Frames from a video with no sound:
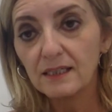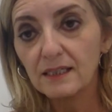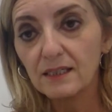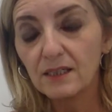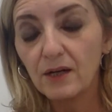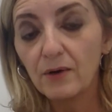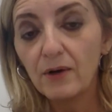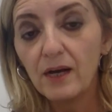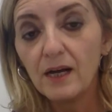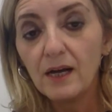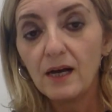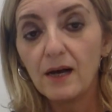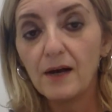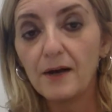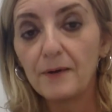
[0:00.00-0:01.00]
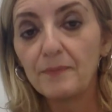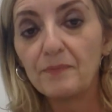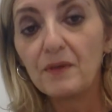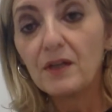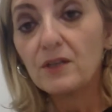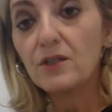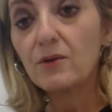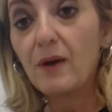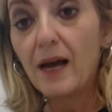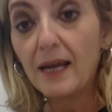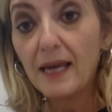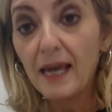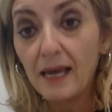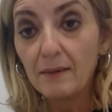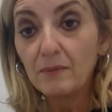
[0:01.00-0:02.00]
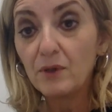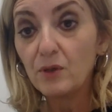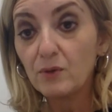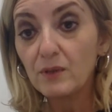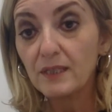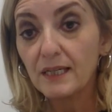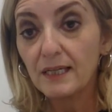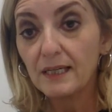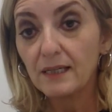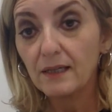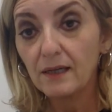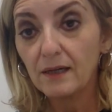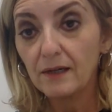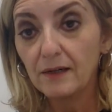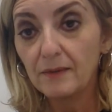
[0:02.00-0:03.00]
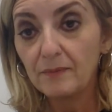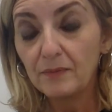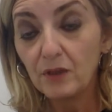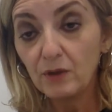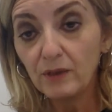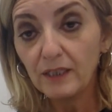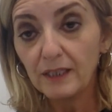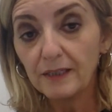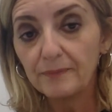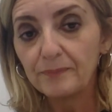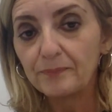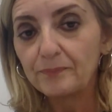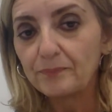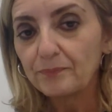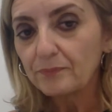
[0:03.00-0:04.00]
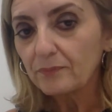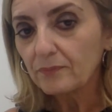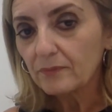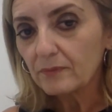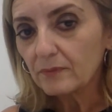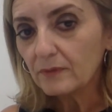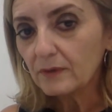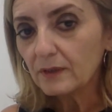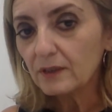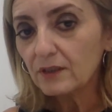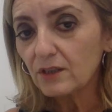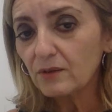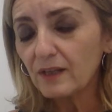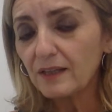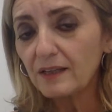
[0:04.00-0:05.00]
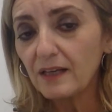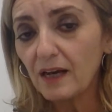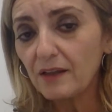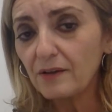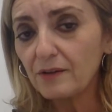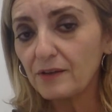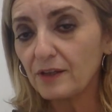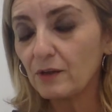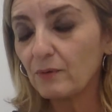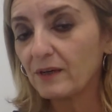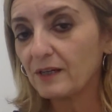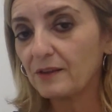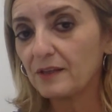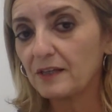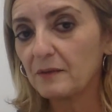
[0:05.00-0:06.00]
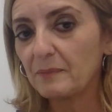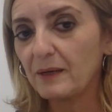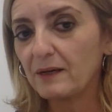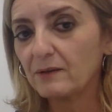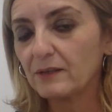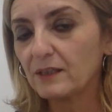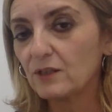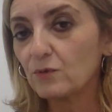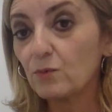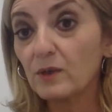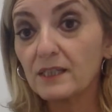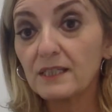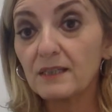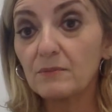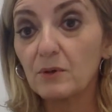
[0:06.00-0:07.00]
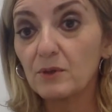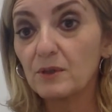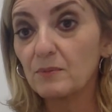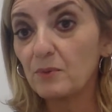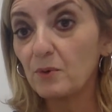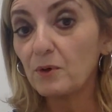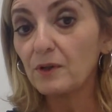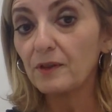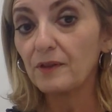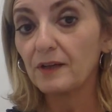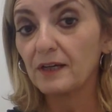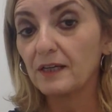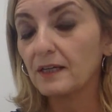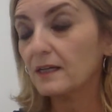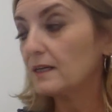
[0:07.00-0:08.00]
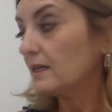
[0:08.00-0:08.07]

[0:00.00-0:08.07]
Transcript: So, so I am using Unity. So then the other thing you want to think about is what's the most important thing.